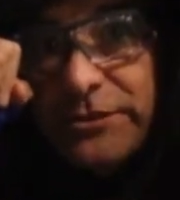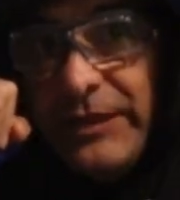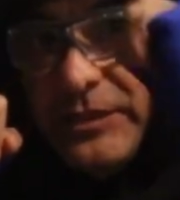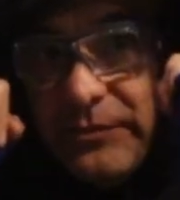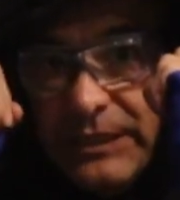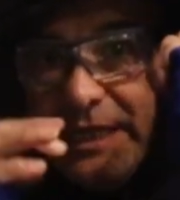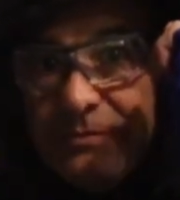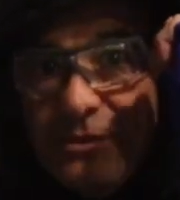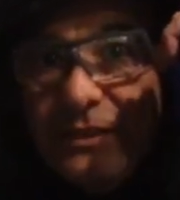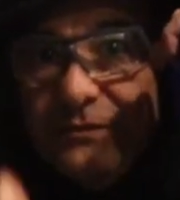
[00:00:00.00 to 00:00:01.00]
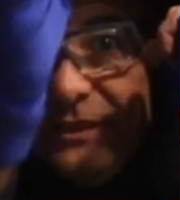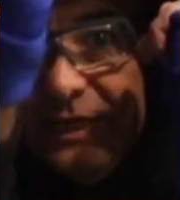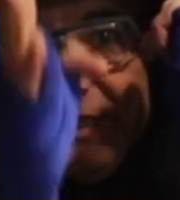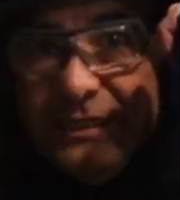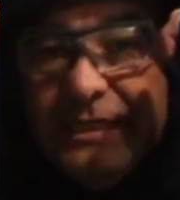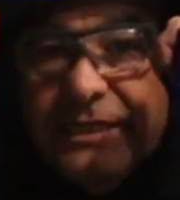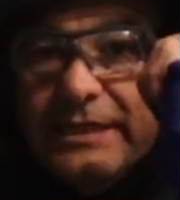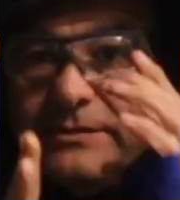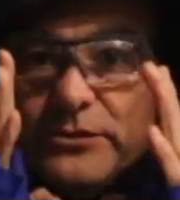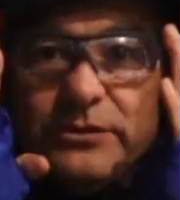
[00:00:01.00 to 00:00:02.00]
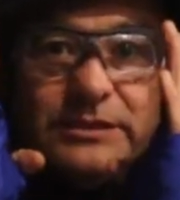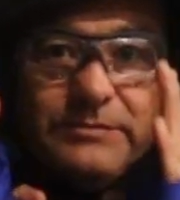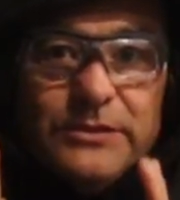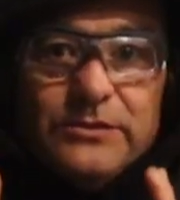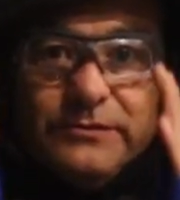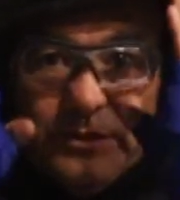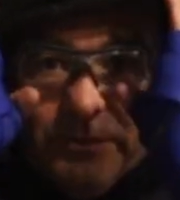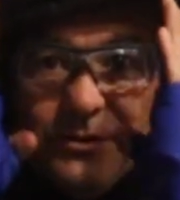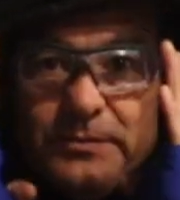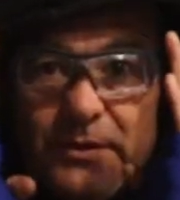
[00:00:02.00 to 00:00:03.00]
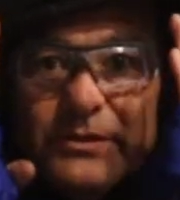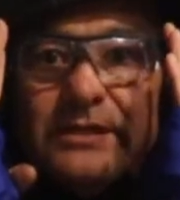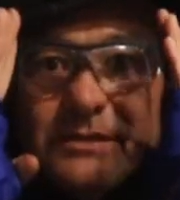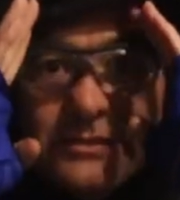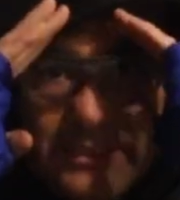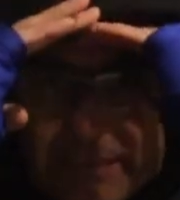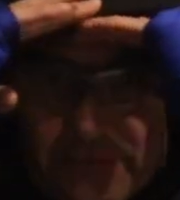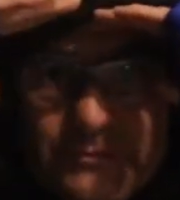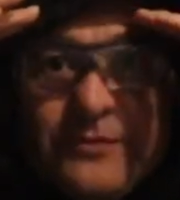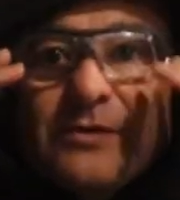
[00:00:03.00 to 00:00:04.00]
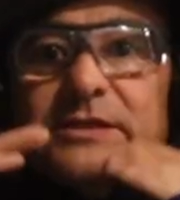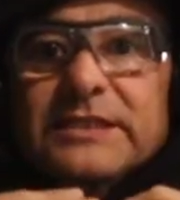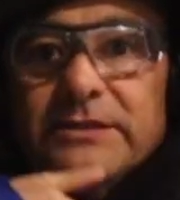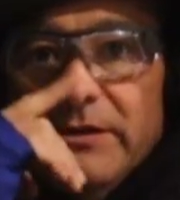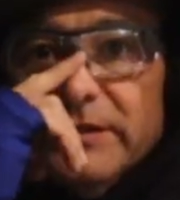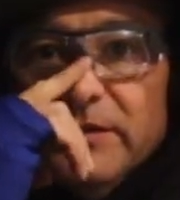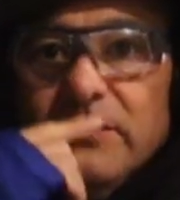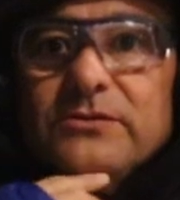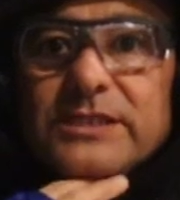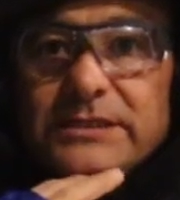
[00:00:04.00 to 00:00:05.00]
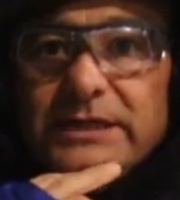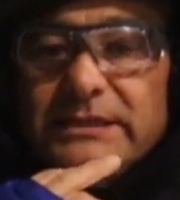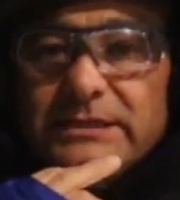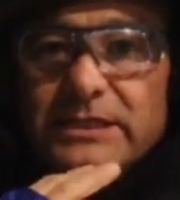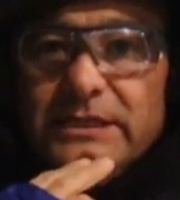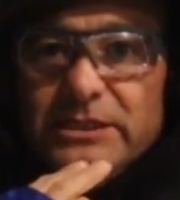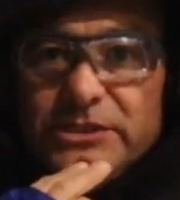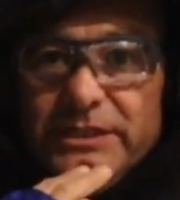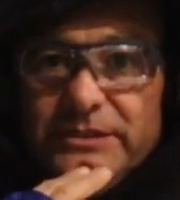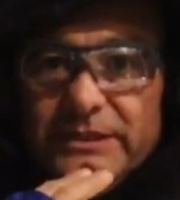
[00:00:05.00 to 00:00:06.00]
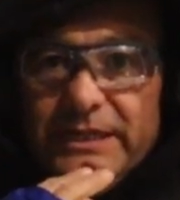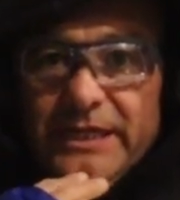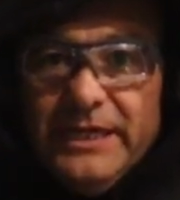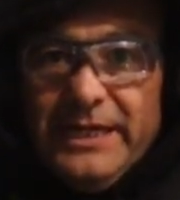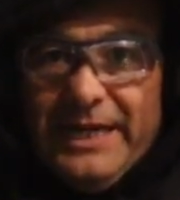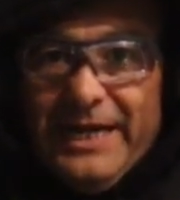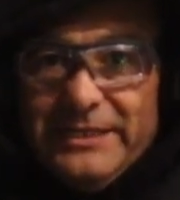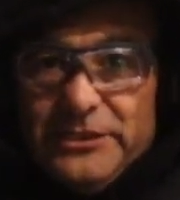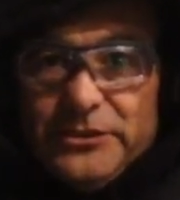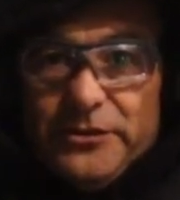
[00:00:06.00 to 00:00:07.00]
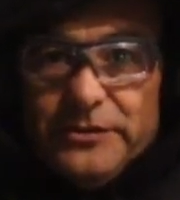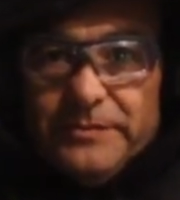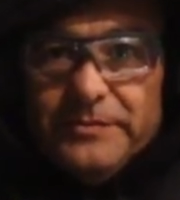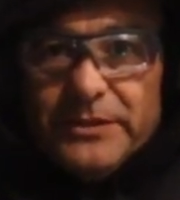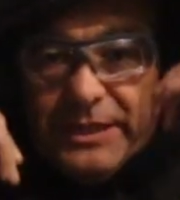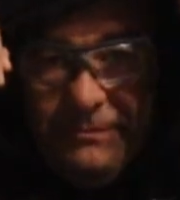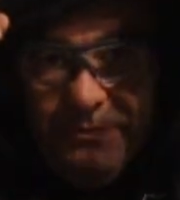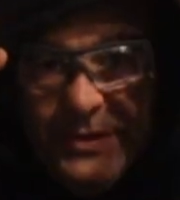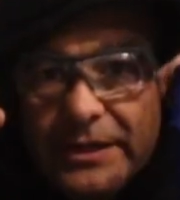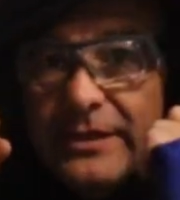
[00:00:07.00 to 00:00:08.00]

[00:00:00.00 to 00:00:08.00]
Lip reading: So you want to keep yourself in the line towards the middle of your opponent. We're focusing on the nose and the chin, okay? And the sternum, okay?